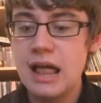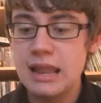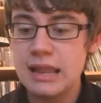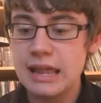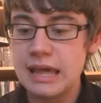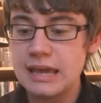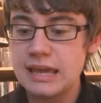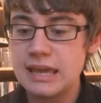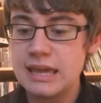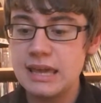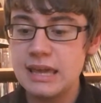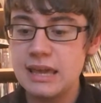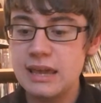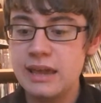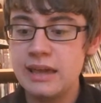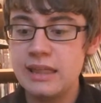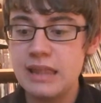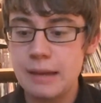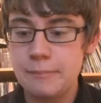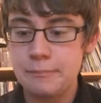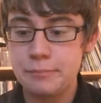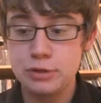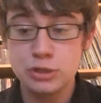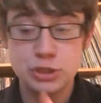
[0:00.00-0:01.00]
Like he
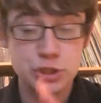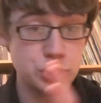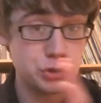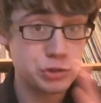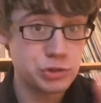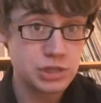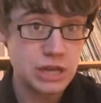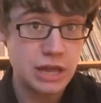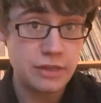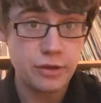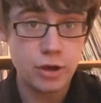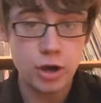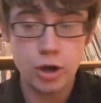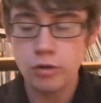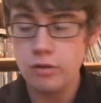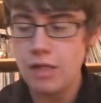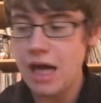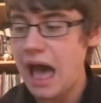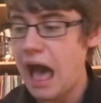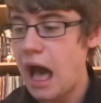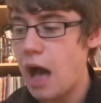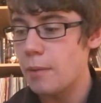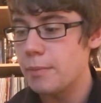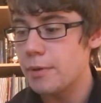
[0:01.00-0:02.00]
like produced that
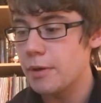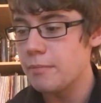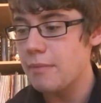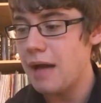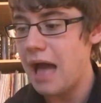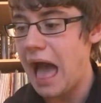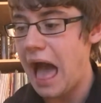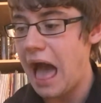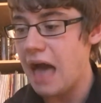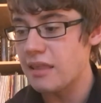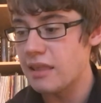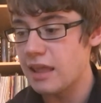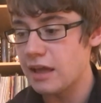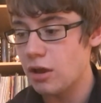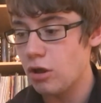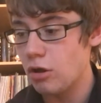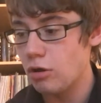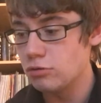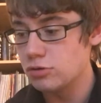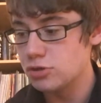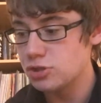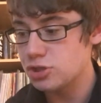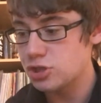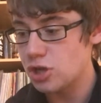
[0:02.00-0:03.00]
whole album, and like
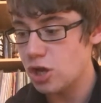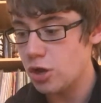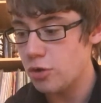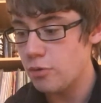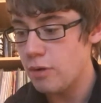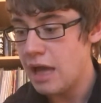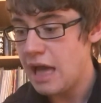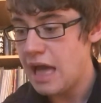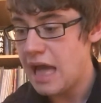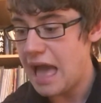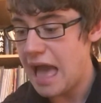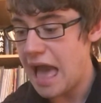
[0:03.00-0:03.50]
also